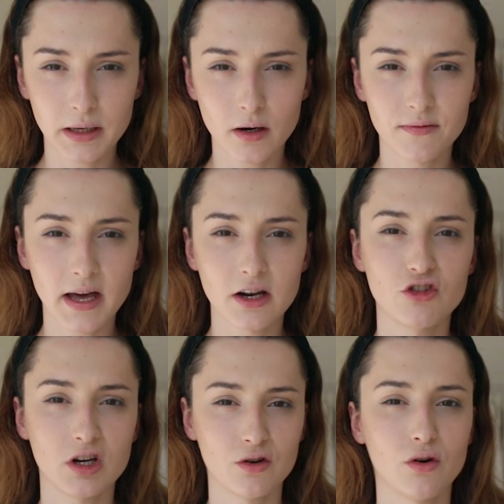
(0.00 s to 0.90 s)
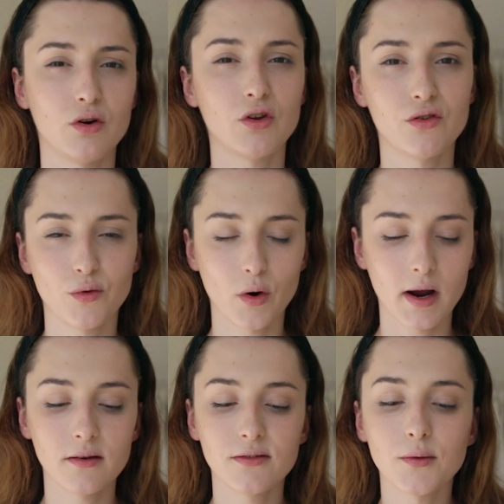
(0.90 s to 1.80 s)
bit of that gender
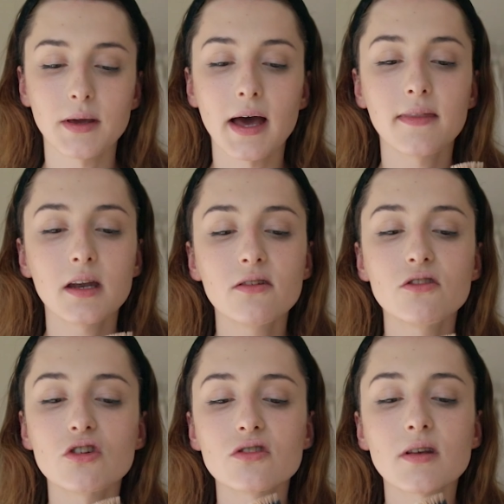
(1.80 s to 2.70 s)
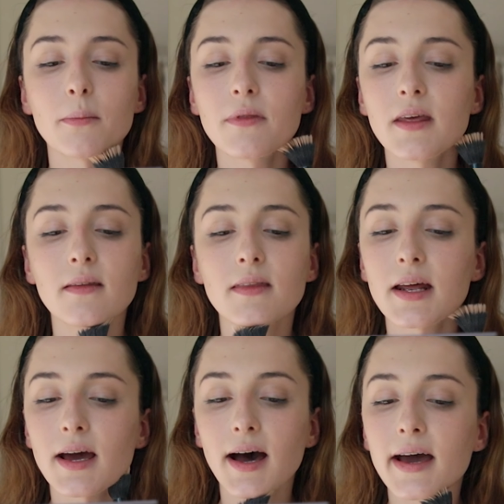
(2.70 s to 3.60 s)
dysphoria. So yeah, that is just something
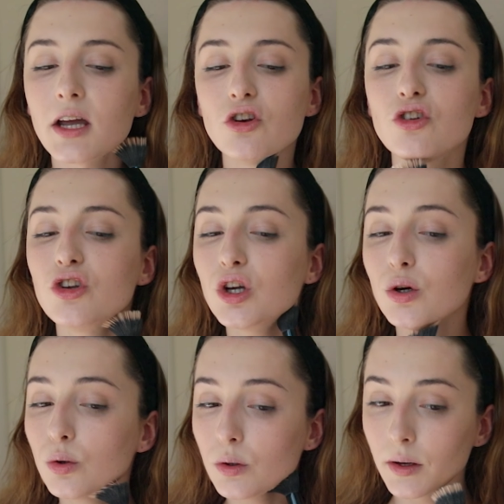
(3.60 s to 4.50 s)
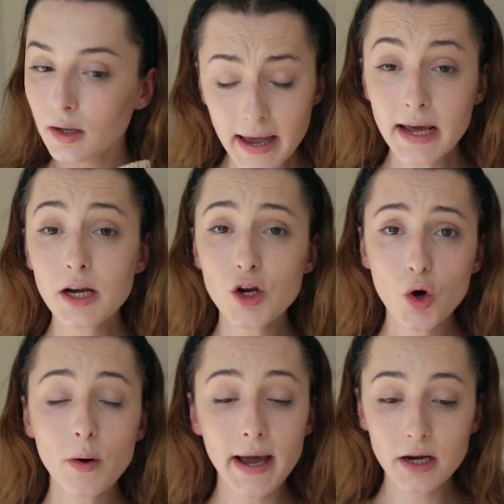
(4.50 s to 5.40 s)
that I do. And I
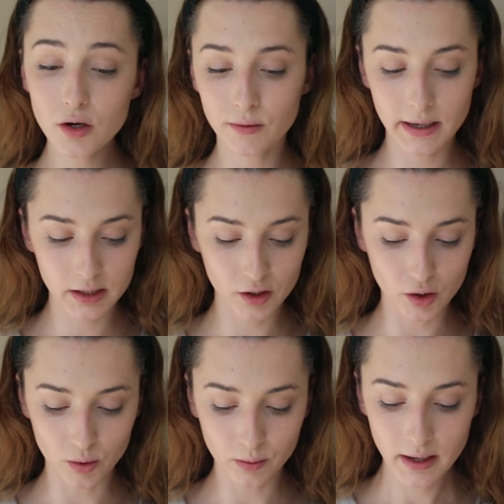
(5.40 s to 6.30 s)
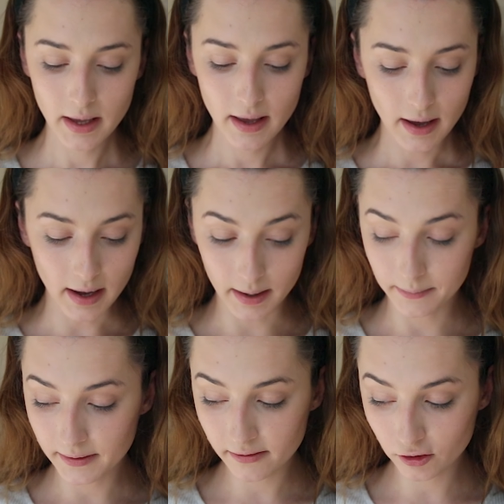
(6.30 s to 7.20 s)
know
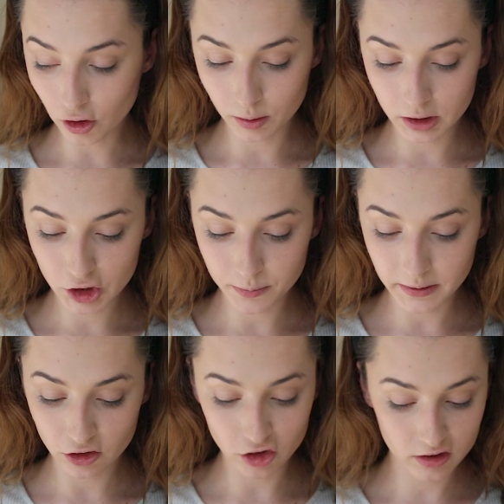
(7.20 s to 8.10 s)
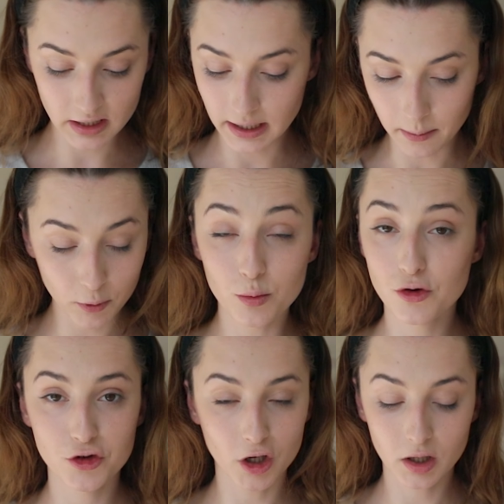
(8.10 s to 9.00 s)
this is going to be just like, I'm going
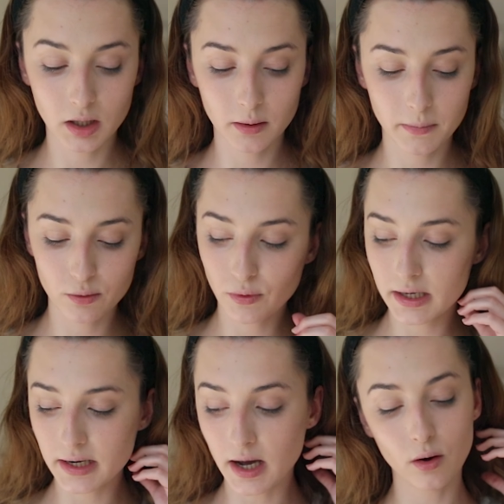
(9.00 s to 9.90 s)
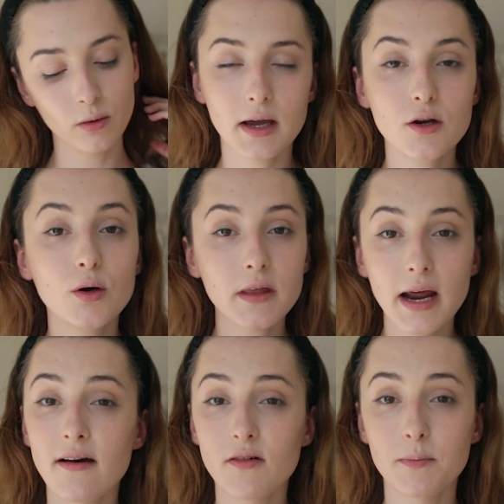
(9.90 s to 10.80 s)
to talk a little bit right now. I know that I
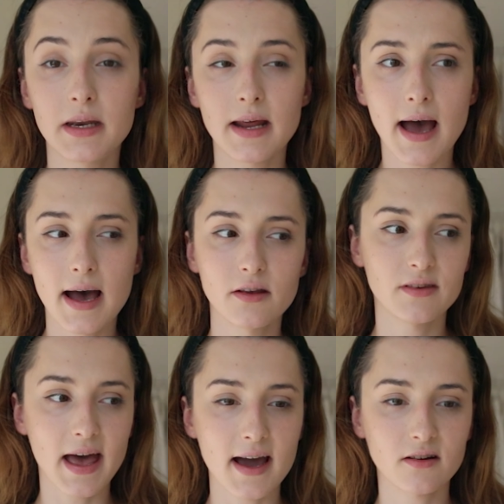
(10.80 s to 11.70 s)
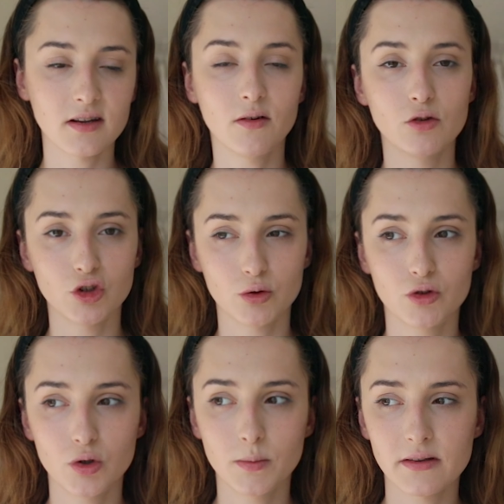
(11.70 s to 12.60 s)
haven't been as active on
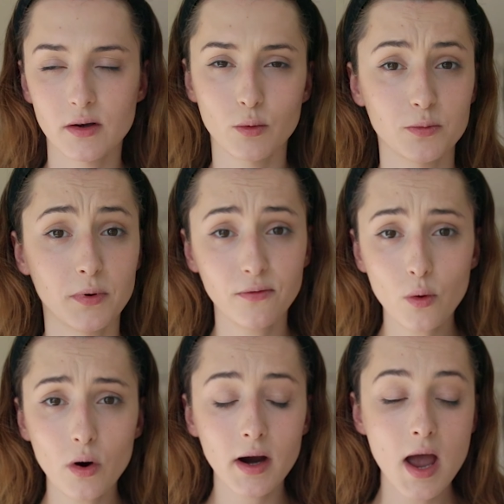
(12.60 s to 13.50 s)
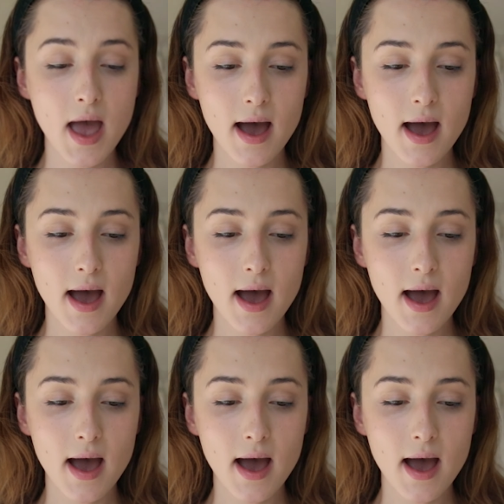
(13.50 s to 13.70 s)
YouTube as I was before.